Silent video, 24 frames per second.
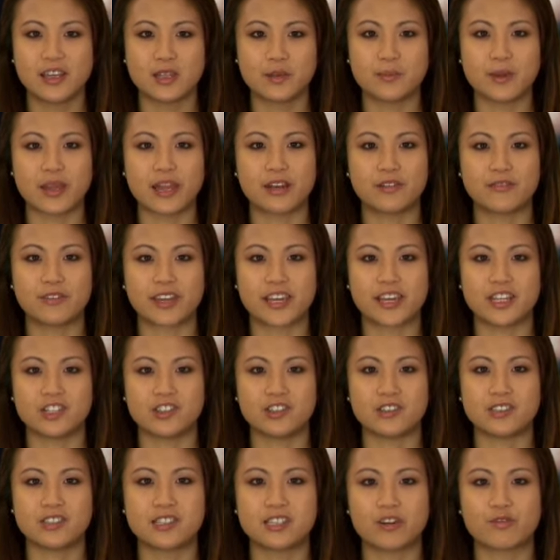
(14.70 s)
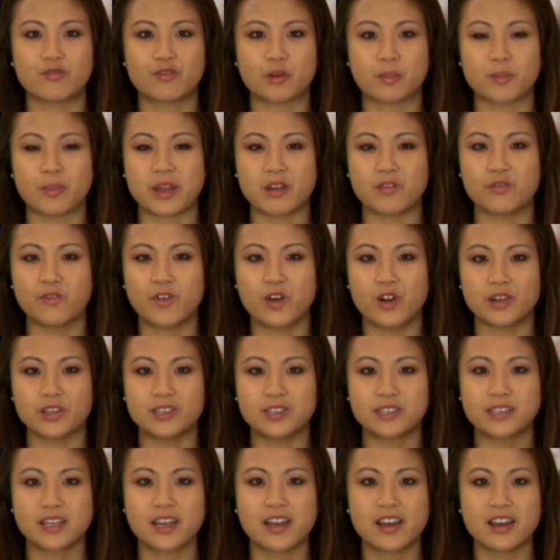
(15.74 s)
The beatification set for May
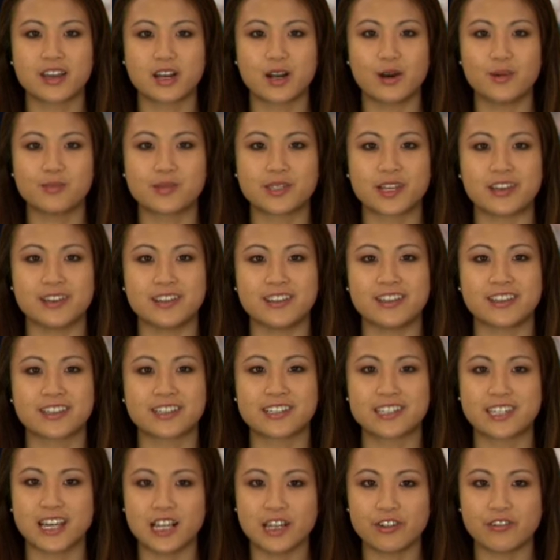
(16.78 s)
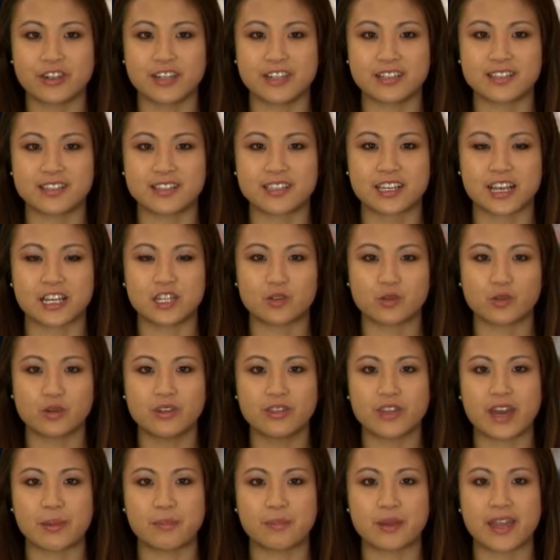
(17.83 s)
1st comes on an accelerated schedule
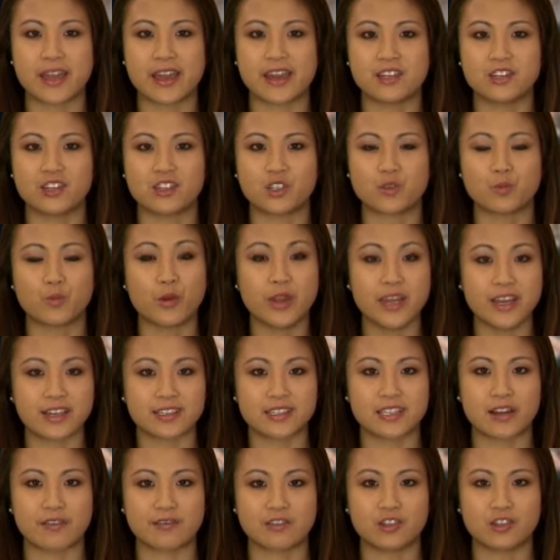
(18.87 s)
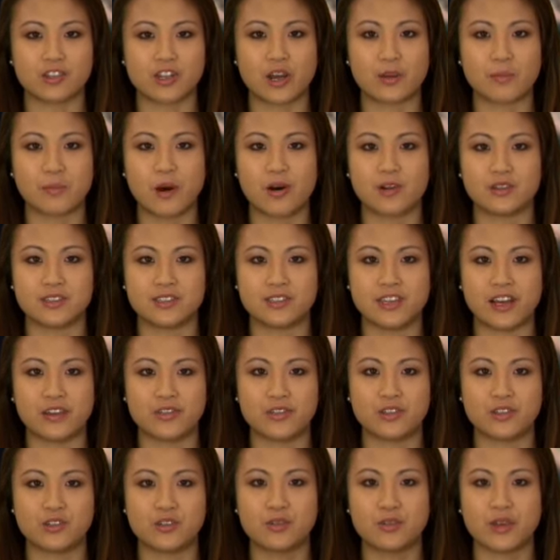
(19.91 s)
that began just weeks after John Paul's death
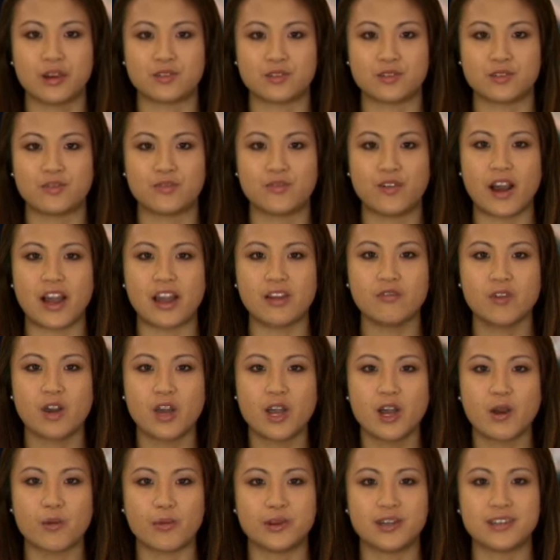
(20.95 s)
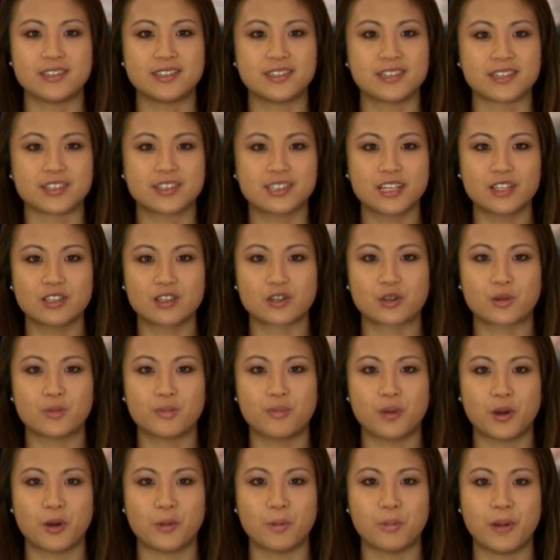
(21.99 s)
in 2005, when his successor,
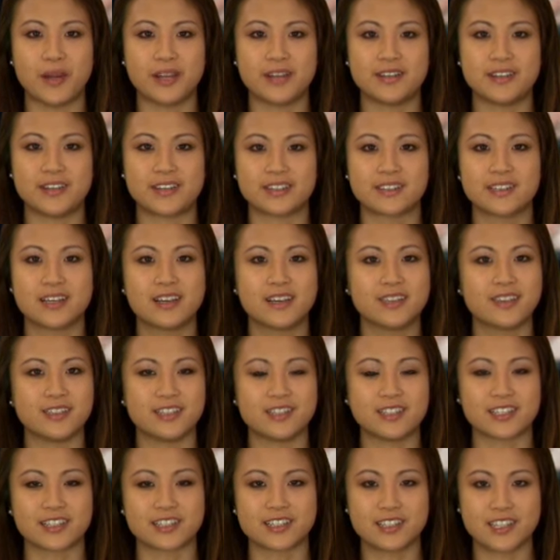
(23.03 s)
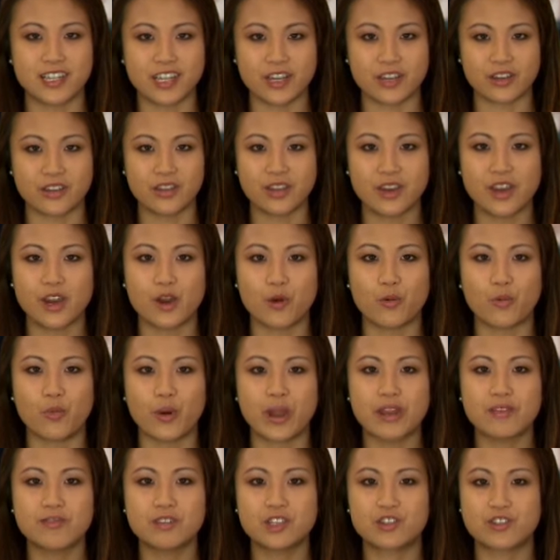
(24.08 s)
Pope Benedict XVI,
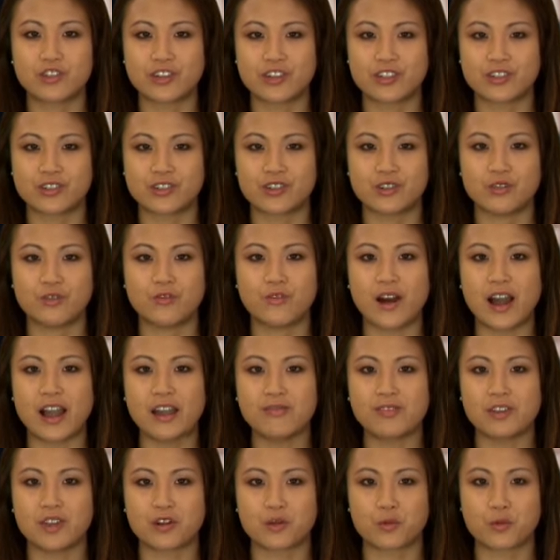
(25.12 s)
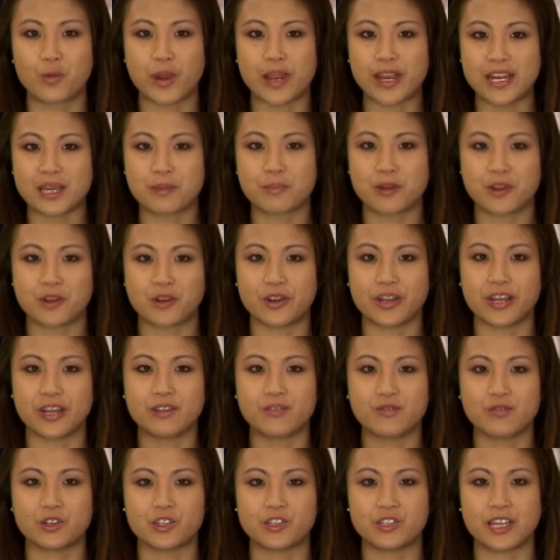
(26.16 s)
waived the traditional 5-year waiting
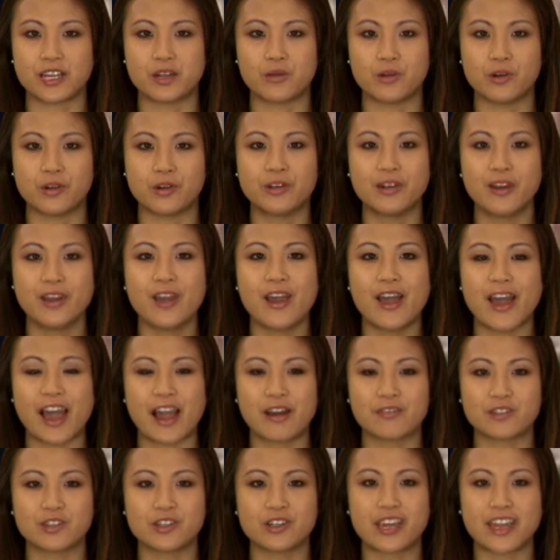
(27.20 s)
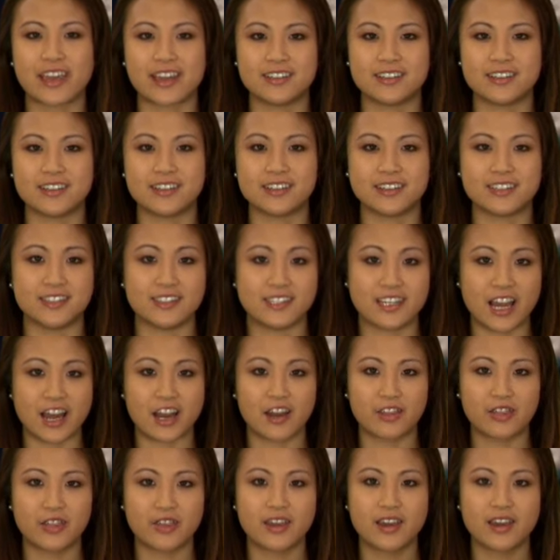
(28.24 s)
period for sainthood after a candidate's death.